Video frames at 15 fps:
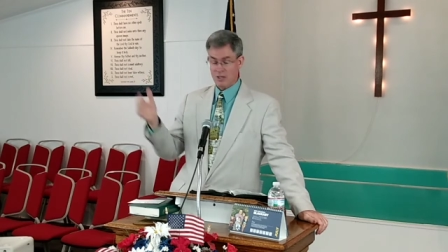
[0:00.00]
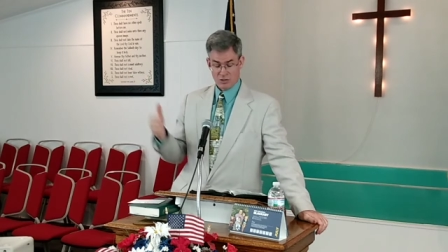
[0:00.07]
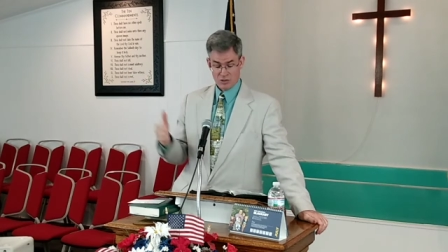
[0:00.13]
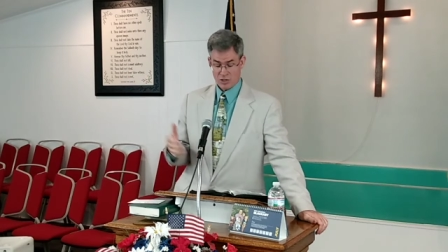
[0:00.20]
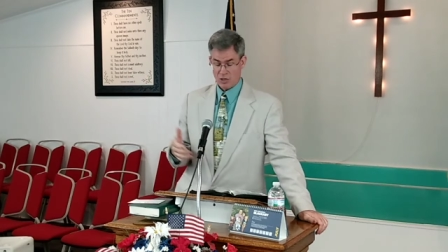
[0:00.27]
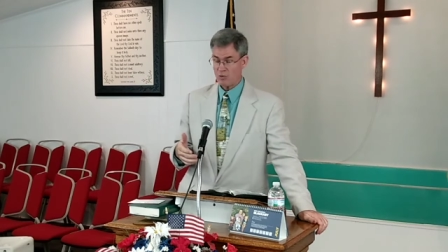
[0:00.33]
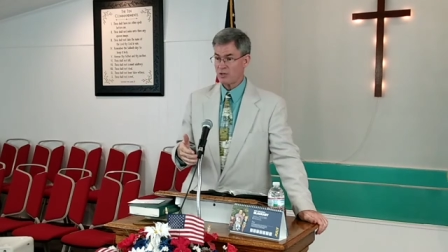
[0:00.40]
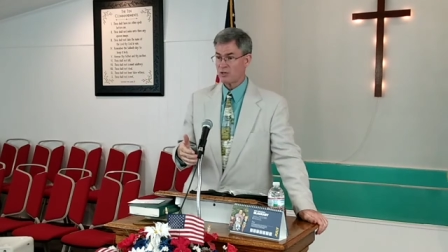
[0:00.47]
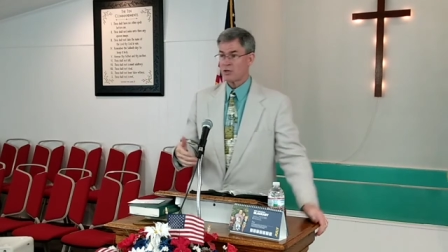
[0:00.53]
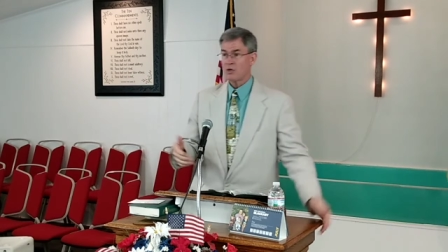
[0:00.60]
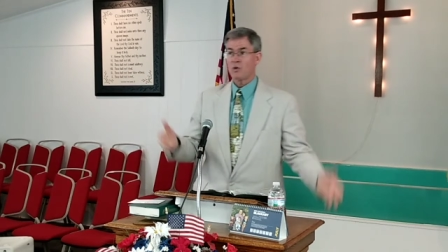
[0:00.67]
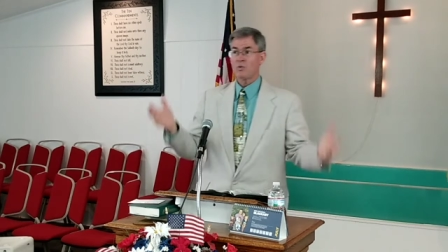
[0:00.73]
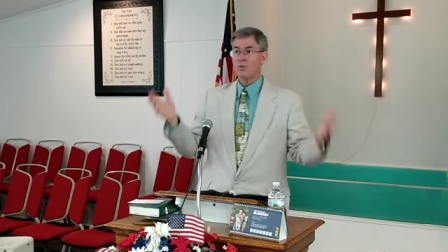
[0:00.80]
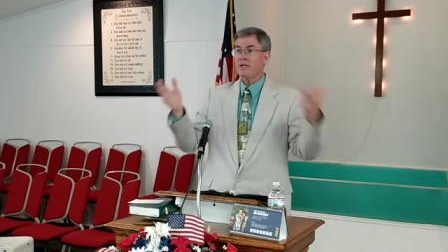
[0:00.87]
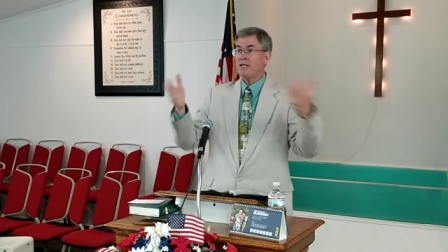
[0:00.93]
So
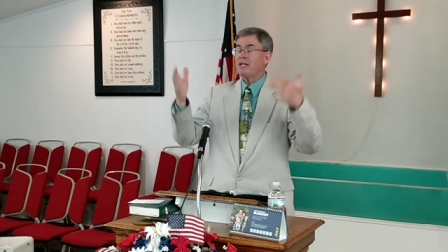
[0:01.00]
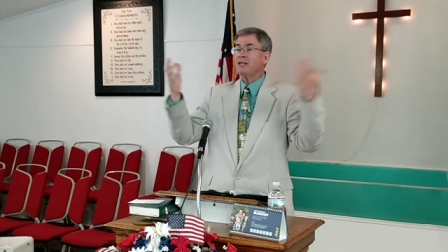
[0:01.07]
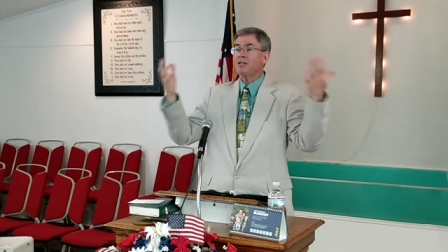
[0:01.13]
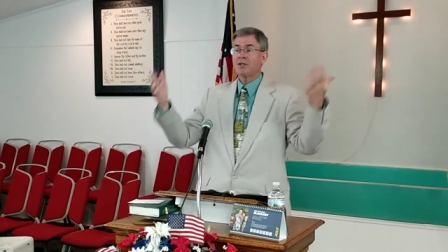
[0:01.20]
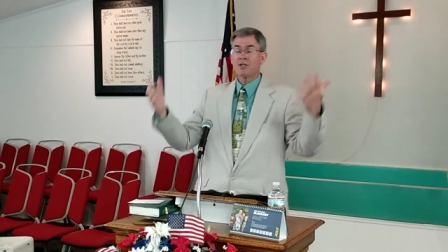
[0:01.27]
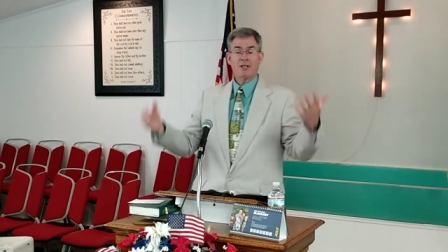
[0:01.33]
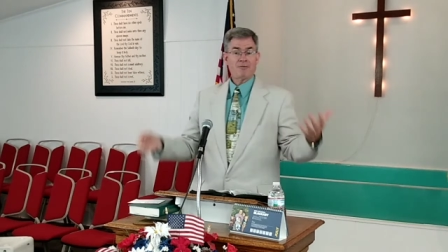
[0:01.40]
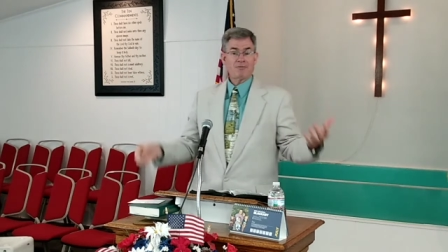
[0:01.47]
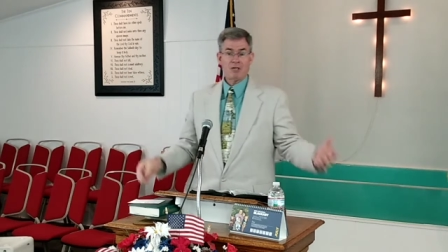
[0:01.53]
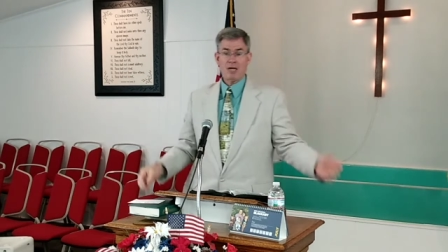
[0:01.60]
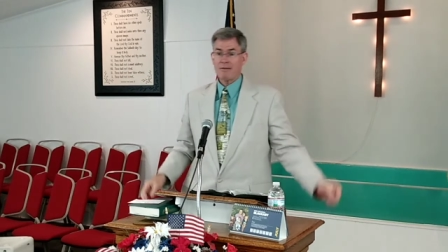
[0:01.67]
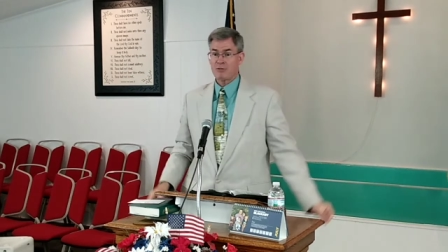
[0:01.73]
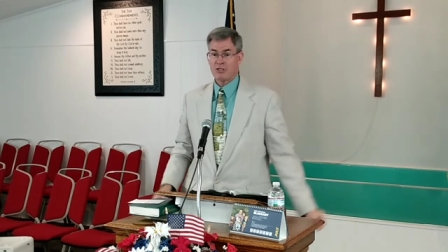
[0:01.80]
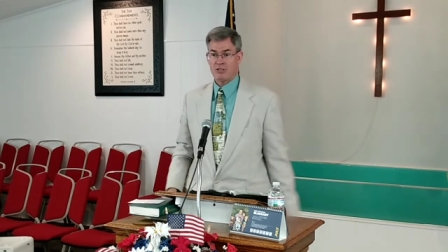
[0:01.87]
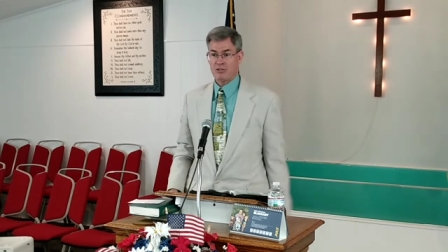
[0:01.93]
we need to lift
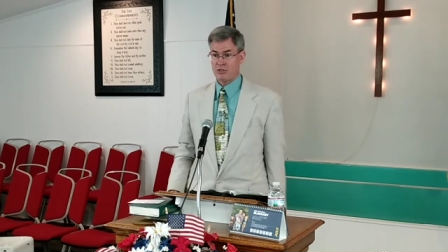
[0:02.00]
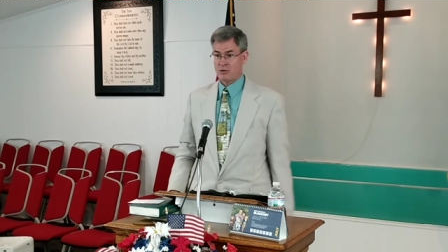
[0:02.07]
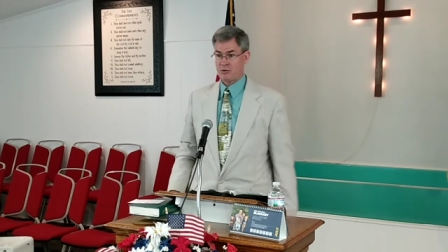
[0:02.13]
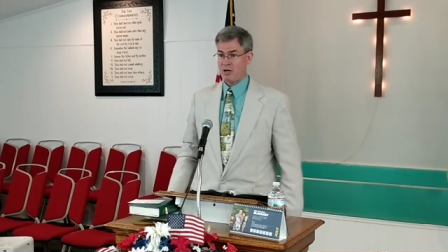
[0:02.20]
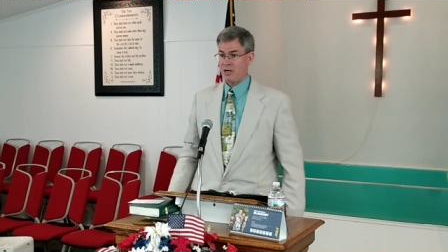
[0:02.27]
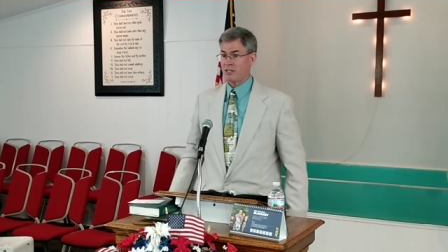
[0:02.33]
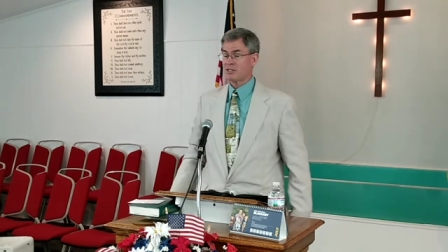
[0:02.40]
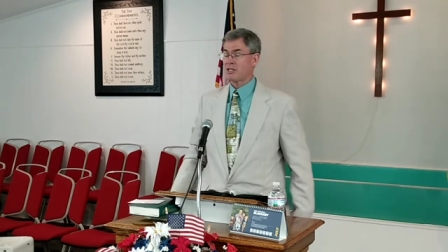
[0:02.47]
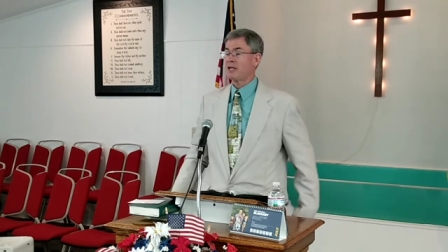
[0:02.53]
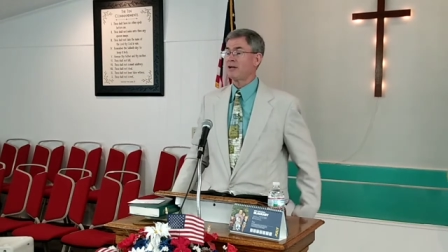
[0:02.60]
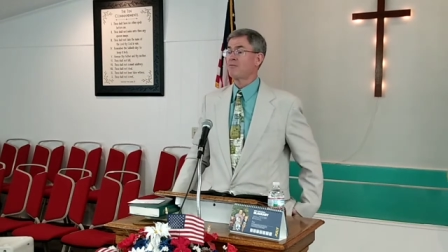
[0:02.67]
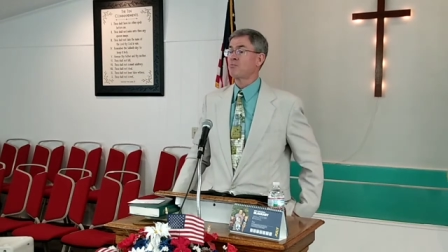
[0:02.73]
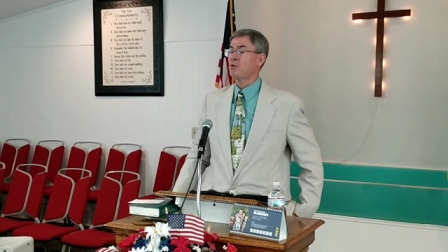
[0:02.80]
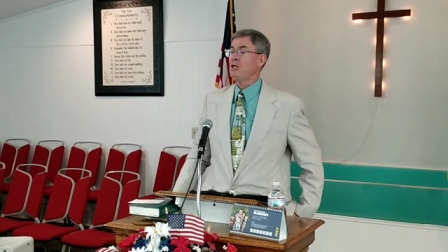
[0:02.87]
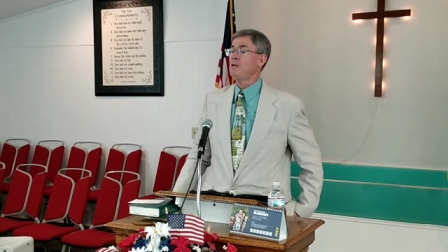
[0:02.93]
up Jesus Christ, that
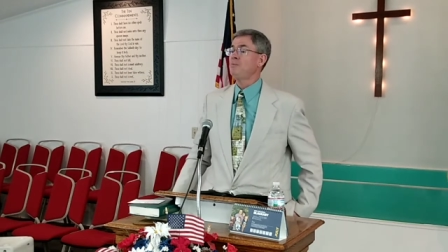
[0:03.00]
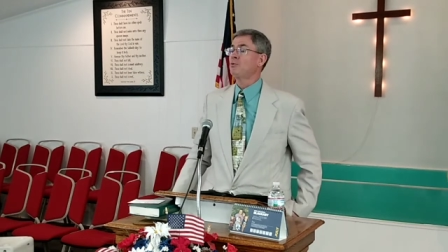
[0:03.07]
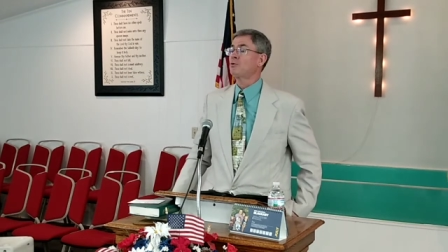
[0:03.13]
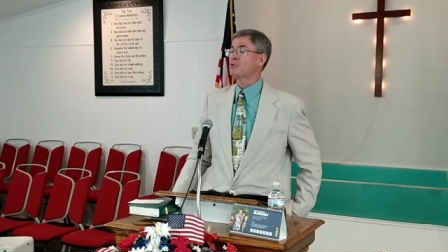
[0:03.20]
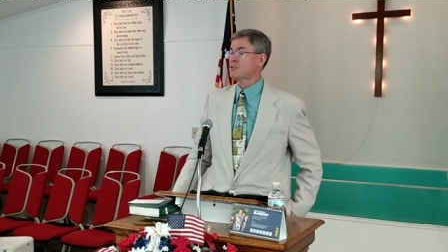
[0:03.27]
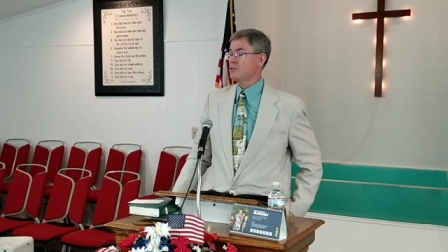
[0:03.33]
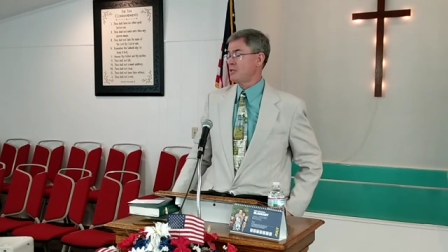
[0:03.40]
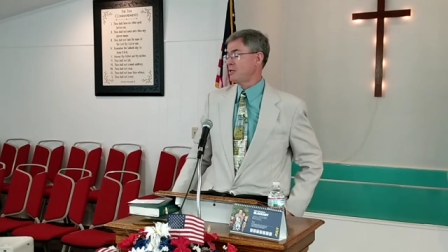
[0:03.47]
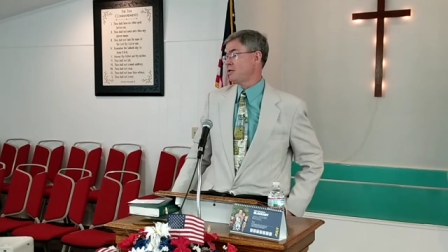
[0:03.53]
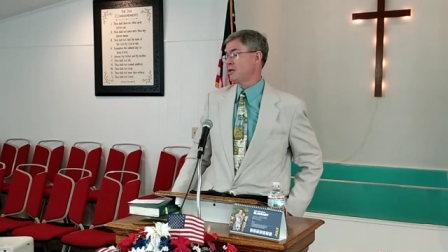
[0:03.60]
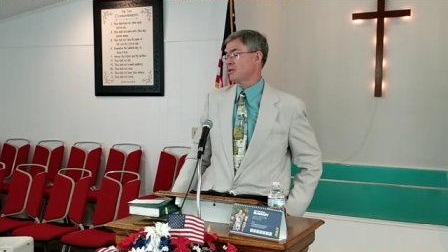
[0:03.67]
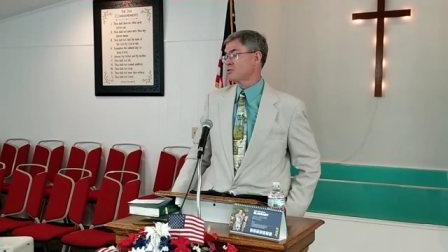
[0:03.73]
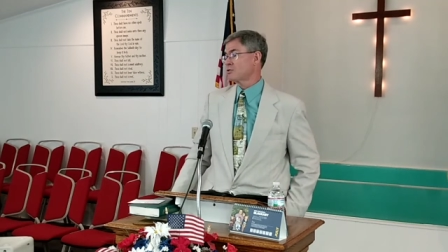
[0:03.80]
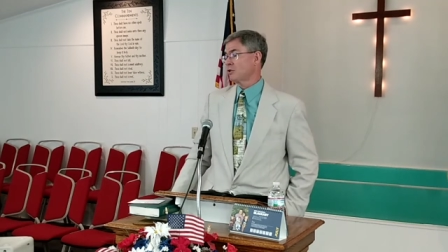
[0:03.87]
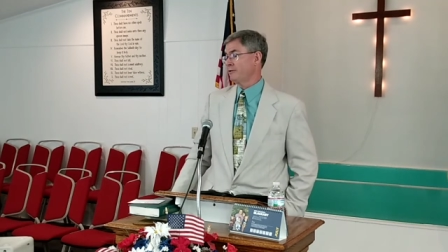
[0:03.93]
if people see
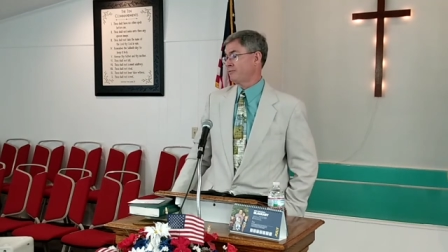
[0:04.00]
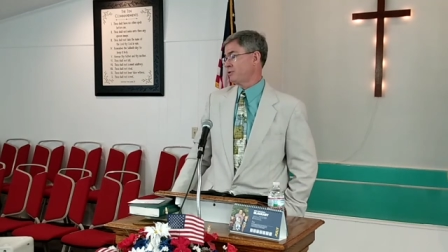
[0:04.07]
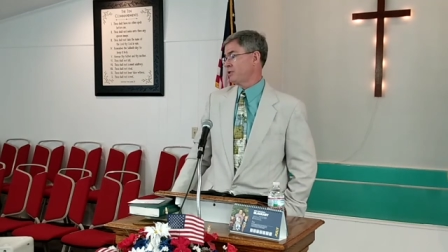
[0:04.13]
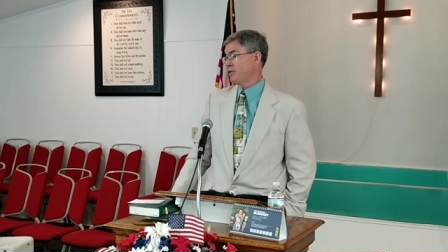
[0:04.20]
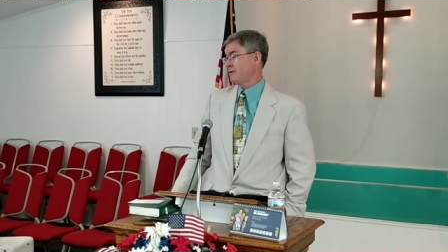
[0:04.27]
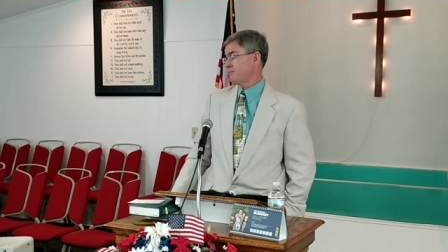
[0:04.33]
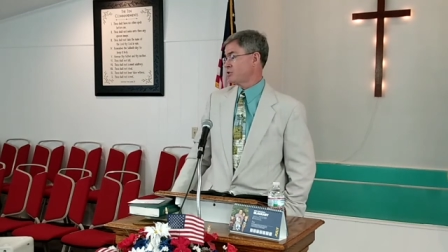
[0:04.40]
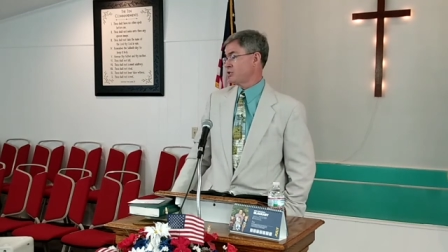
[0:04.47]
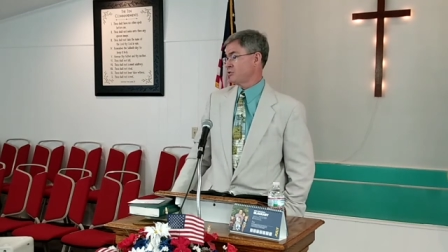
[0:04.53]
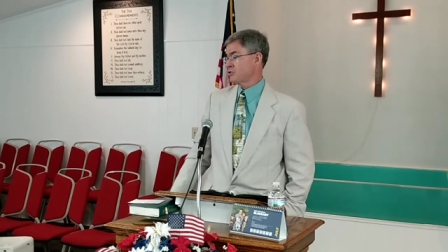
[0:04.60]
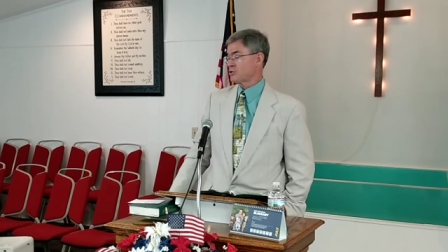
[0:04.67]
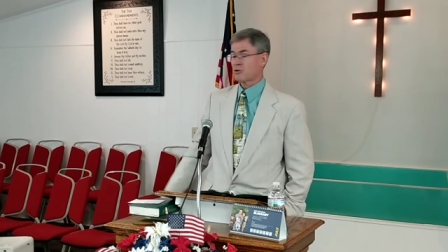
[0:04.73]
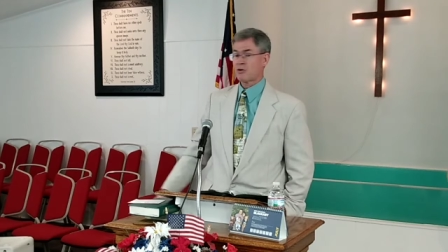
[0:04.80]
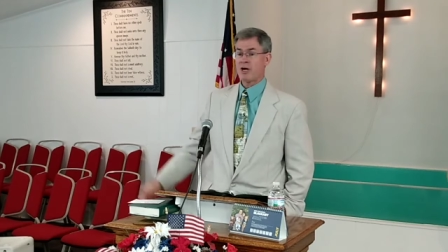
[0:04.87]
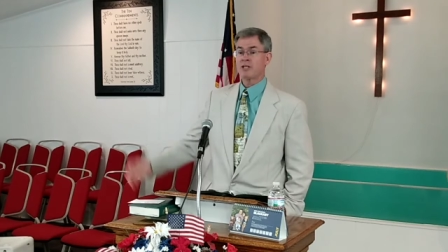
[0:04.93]
us lifting up
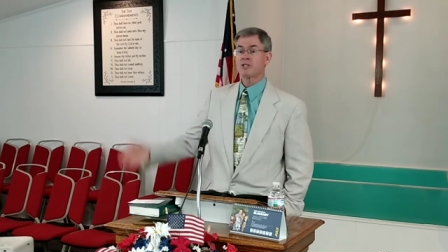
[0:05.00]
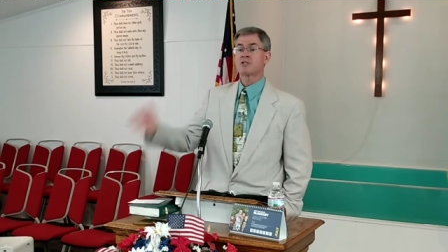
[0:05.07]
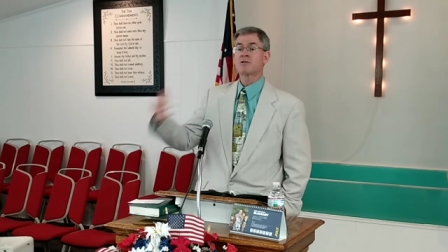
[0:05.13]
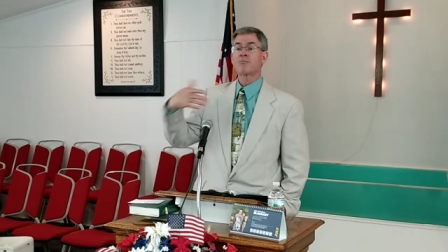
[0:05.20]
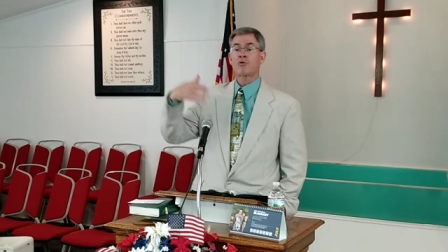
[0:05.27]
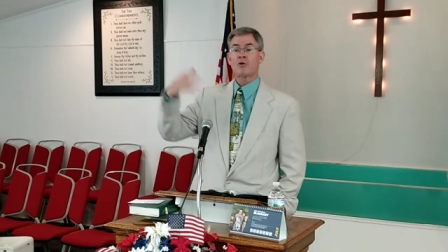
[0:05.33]
Jesus Christ,